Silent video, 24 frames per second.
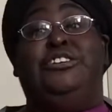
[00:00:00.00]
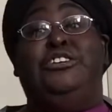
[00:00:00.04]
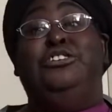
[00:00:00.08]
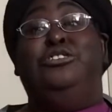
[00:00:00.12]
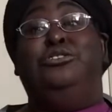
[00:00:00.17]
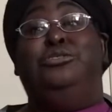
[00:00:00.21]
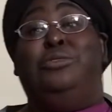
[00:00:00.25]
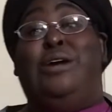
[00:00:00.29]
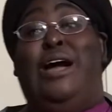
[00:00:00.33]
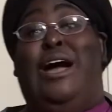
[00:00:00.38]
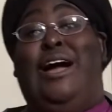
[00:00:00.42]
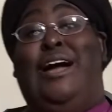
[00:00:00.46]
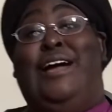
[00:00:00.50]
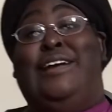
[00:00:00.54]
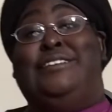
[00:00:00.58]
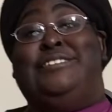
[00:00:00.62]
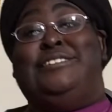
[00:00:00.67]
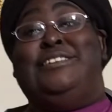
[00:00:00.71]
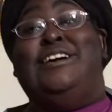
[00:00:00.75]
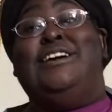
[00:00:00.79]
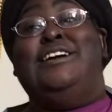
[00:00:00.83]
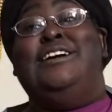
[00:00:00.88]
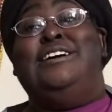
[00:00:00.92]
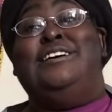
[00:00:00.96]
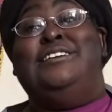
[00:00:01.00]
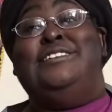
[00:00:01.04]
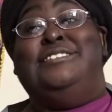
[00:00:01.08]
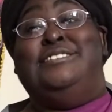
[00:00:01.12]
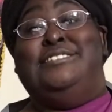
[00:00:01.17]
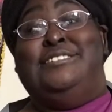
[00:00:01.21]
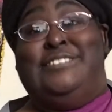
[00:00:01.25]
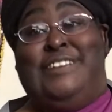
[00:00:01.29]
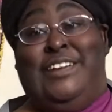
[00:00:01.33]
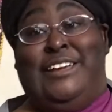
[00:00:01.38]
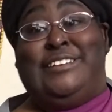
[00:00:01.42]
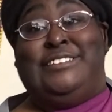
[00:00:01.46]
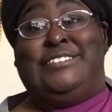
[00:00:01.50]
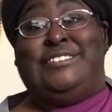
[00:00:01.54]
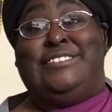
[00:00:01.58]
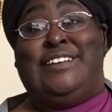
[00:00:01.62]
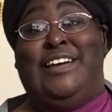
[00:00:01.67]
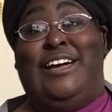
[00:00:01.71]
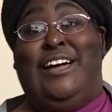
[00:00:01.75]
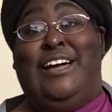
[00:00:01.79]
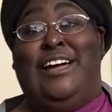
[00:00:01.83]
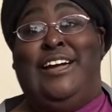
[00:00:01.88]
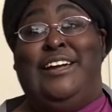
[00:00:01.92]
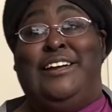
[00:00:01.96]
you guys next
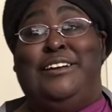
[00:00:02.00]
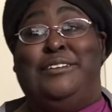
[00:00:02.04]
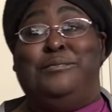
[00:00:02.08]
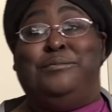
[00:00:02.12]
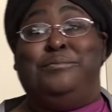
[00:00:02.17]
time.